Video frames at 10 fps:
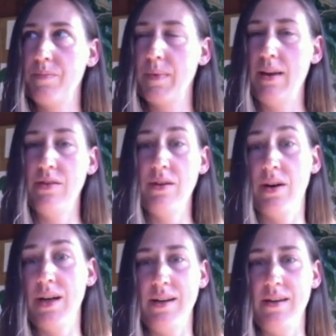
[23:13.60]
as an
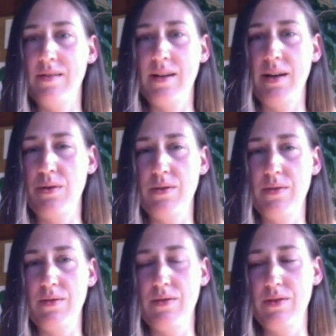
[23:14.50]
artist, like,
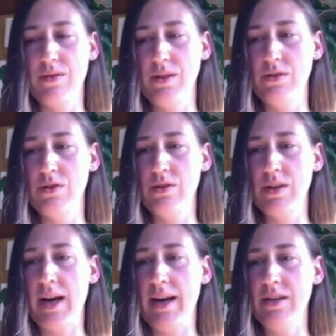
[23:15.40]
you could
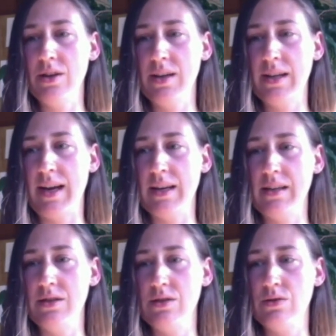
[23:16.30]
either get
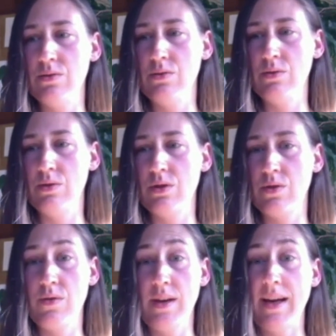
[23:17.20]
into
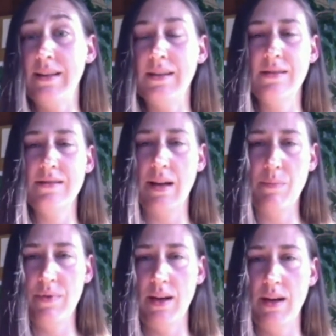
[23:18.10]
creating
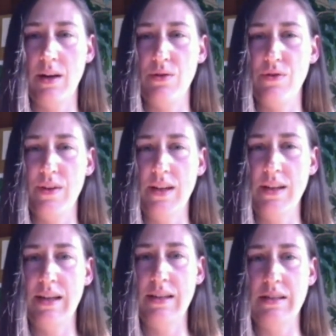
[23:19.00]
something out of it
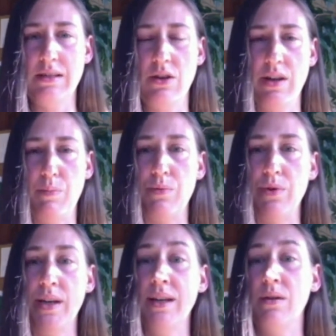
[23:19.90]
that it's going to
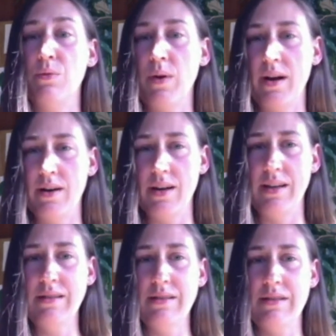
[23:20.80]
bring
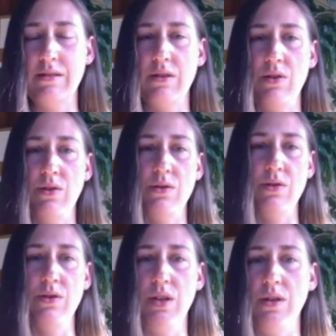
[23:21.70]
awareness. So you
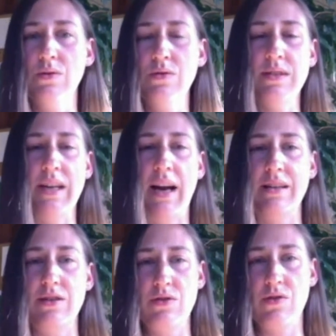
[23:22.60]
could use that
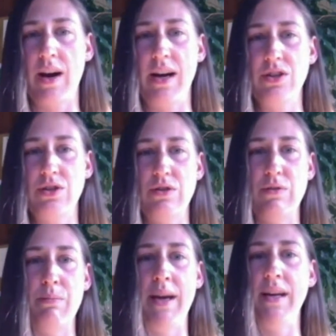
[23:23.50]
trash to
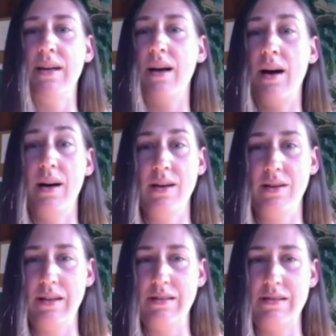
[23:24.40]
make art
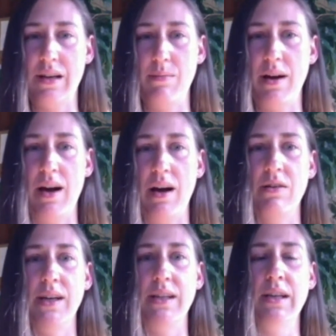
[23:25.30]
somehow,
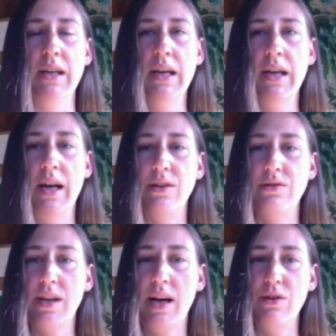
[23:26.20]
and to
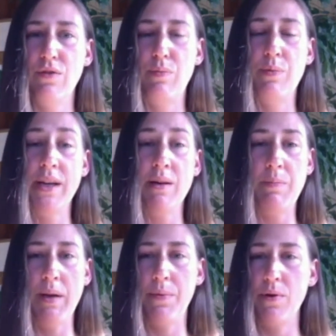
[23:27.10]
kind of bring
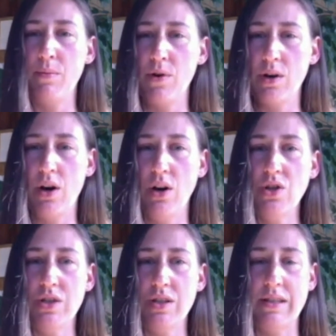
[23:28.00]
people more
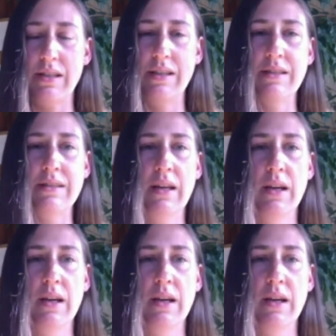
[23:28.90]
consciousness.